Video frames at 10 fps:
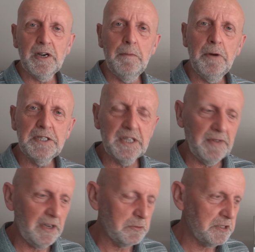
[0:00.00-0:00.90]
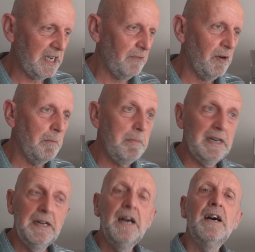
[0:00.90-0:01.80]
I'll go and buy something else later on
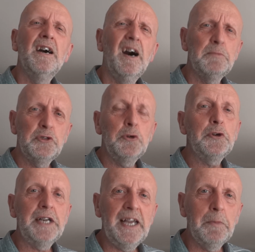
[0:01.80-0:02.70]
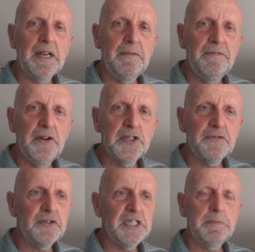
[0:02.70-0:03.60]
but I'm sure you'll get it in one of them
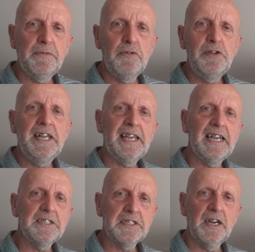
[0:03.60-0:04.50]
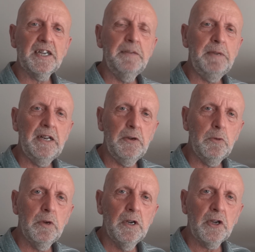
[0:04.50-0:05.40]
first threes, but if you really get unstuck, give me a
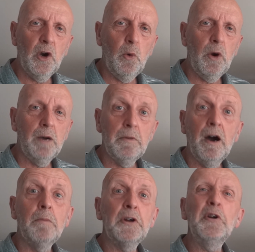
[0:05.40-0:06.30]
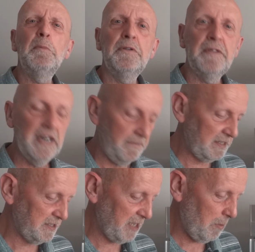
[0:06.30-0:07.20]
little call. I'm, I'm going to help you for
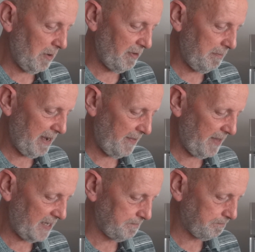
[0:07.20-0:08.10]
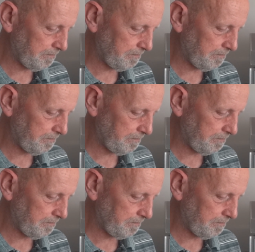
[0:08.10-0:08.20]
nothing, so don't worry about that.